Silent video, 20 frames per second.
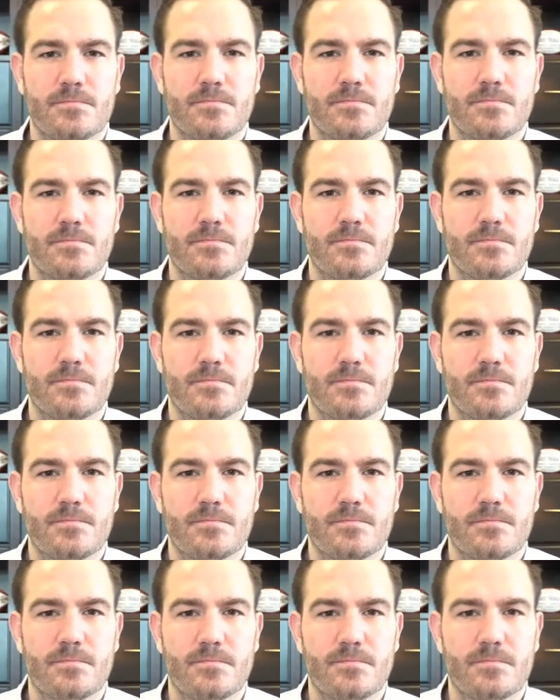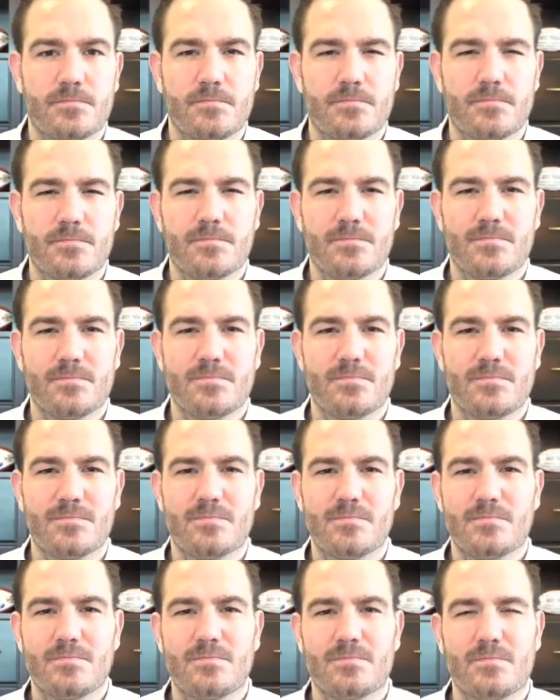
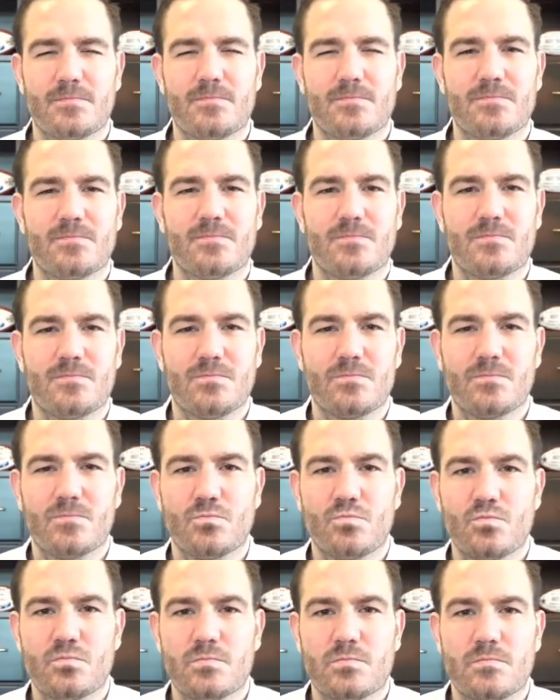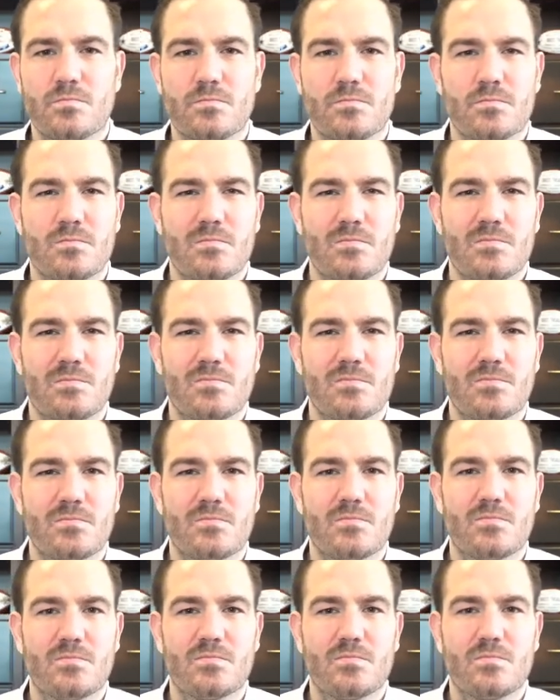
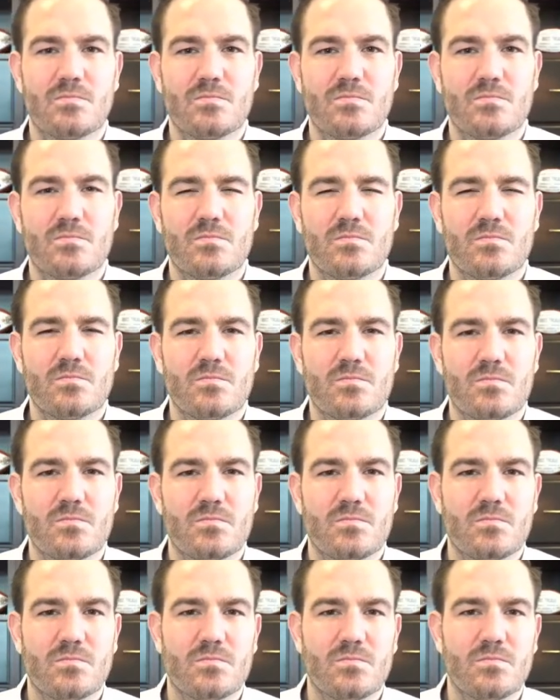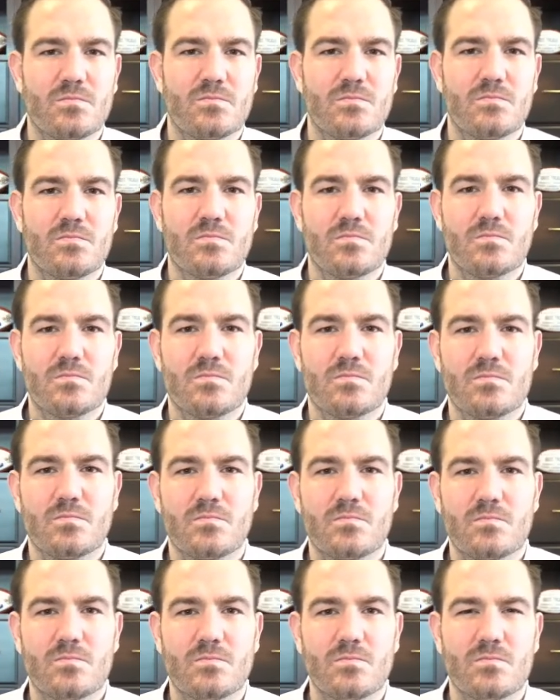
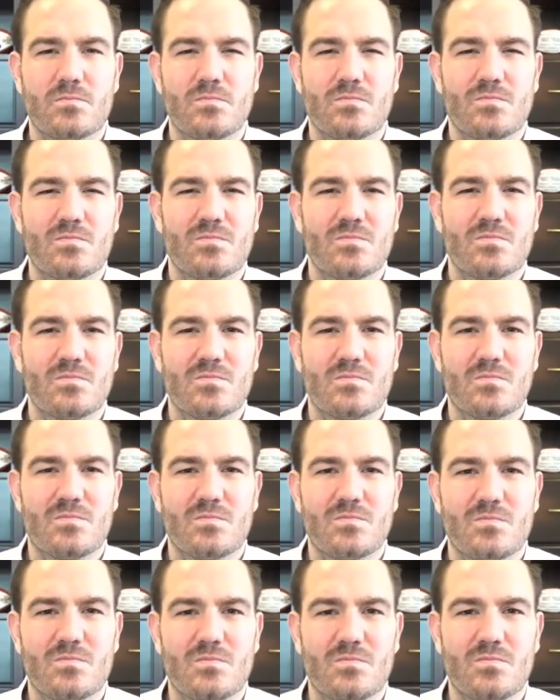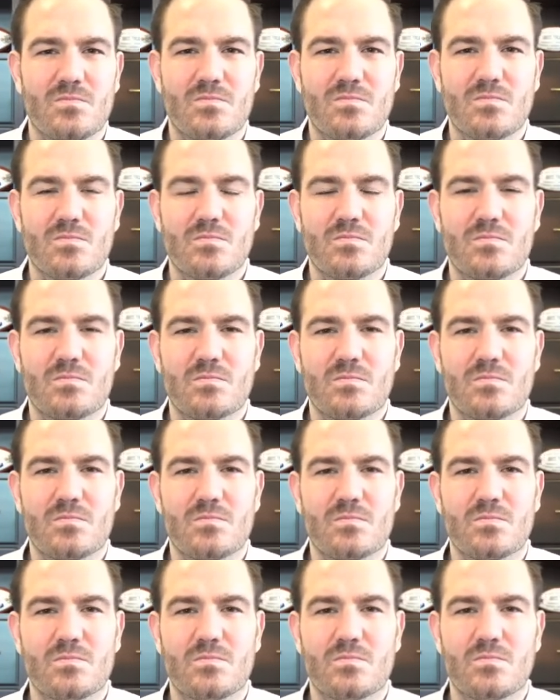This person isn't speaking.